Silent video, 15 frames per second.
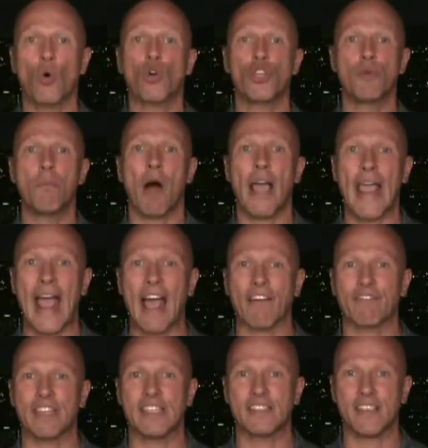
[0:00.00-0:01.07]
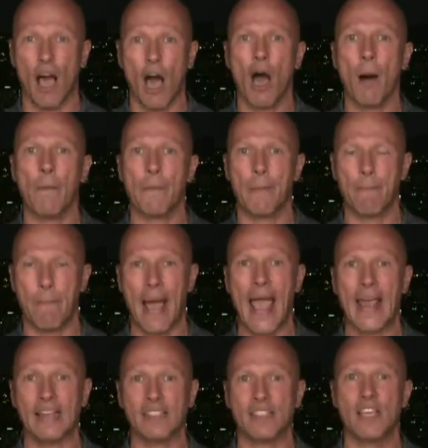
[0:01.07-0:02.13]
or you might have these armed
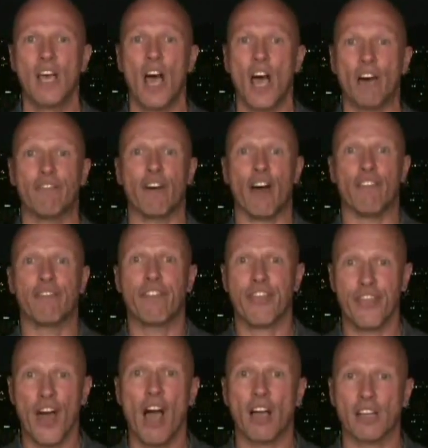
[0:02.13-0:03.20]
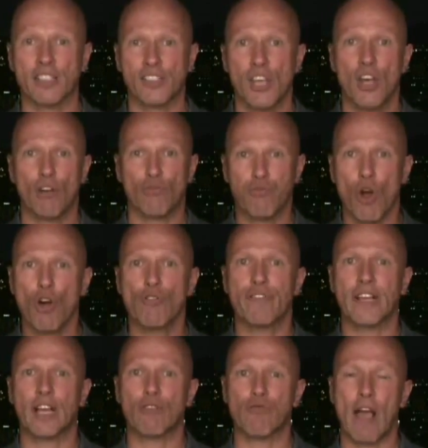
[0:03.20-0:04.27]
bands of thugs
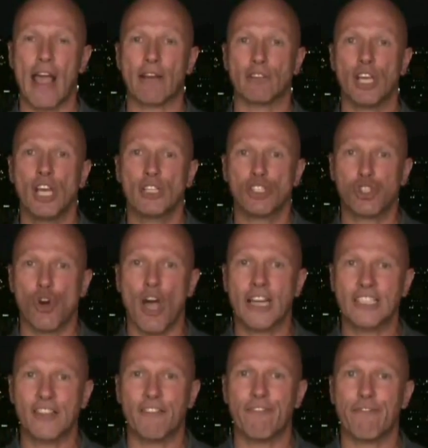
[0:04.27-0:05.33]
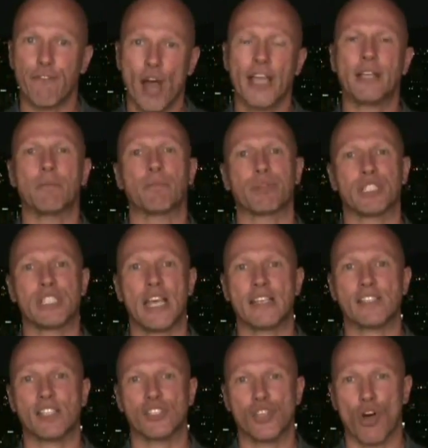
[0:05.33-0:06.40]
roving around trying to frighten
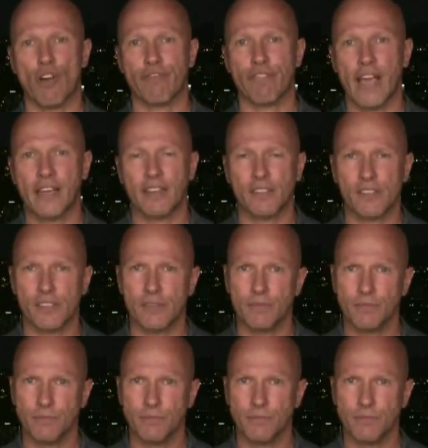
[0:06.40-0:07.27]
protesters off, Anderson.